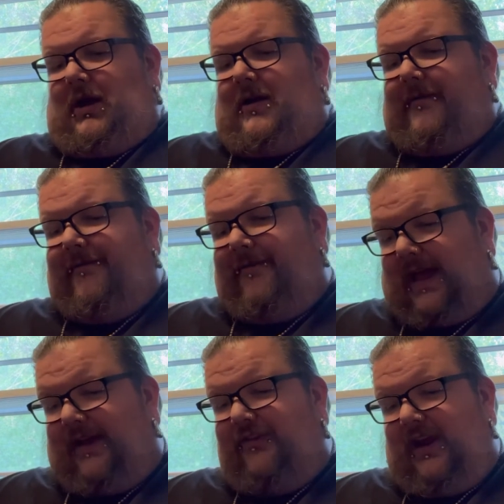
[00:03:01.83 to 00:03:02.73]

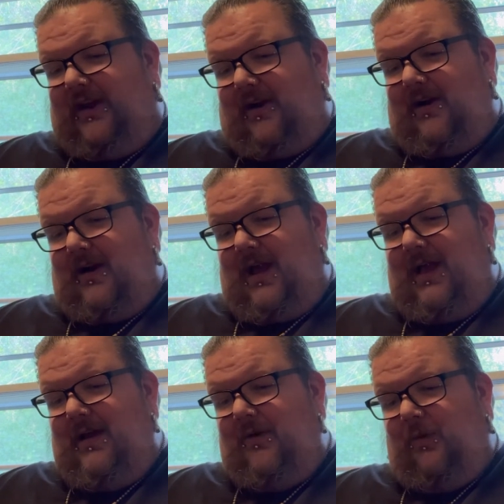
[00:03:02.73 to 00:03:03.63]
Flesh Eater
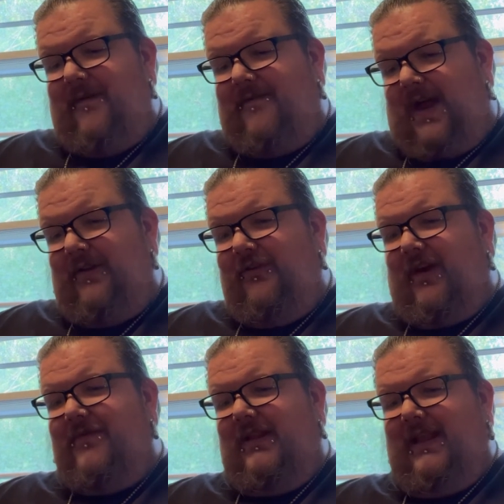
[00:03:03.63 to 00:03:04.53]
Revenge
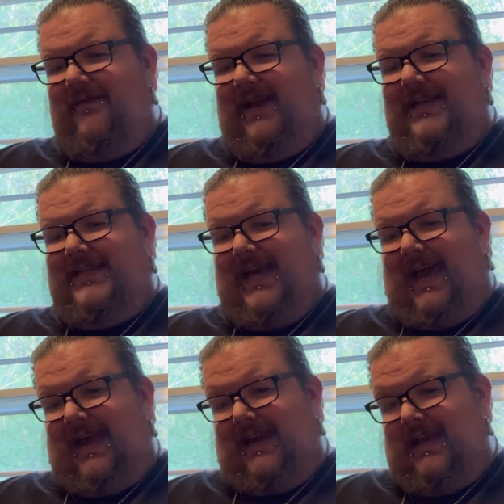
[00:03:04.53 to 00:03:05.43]
of the Living
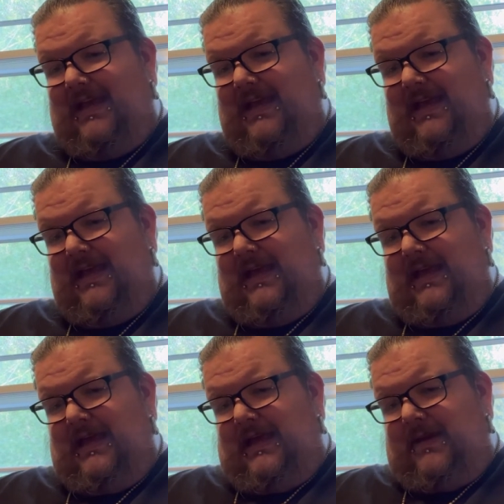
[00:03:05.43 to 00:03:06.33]
Dead.
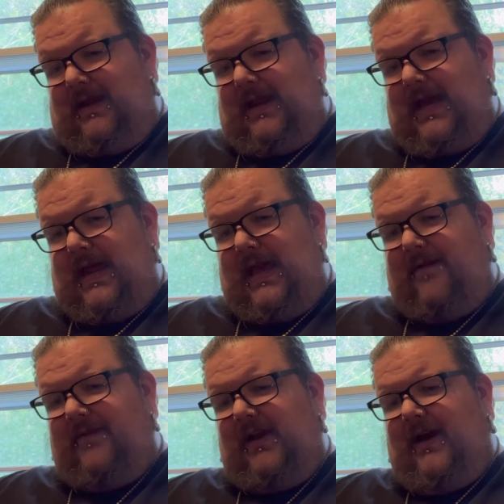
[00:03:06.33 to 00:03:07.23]
Gonna kind of
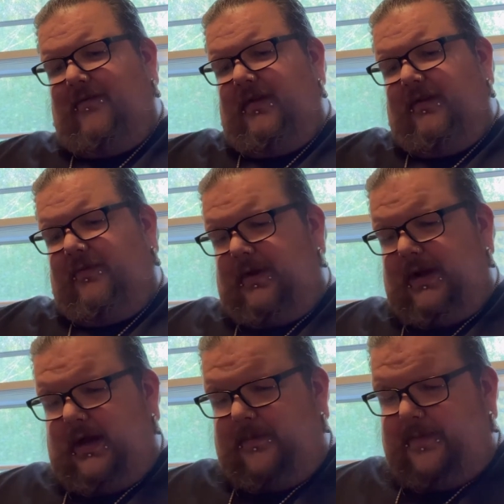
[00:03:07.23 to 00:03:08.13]
have to cover this one
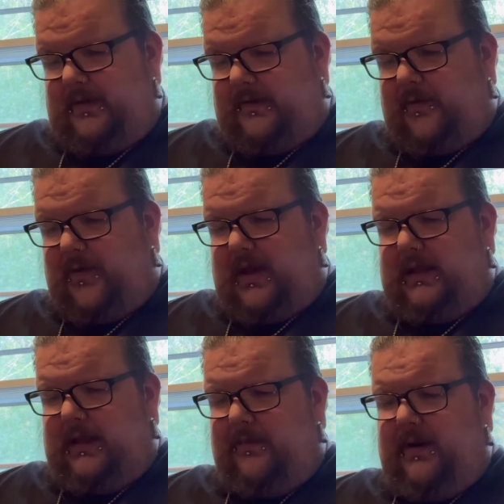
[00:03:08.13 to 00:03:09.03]
up. Looks like a
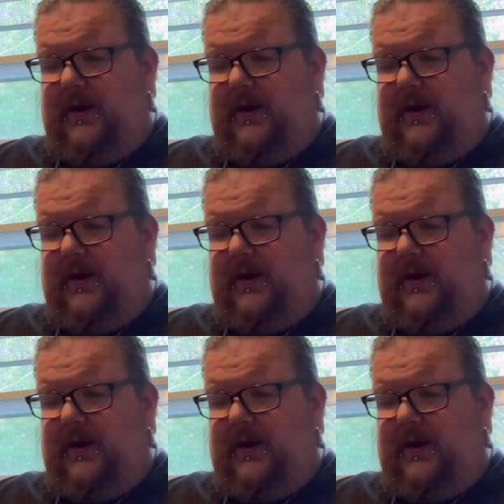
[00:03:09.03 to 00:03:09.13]
little bit of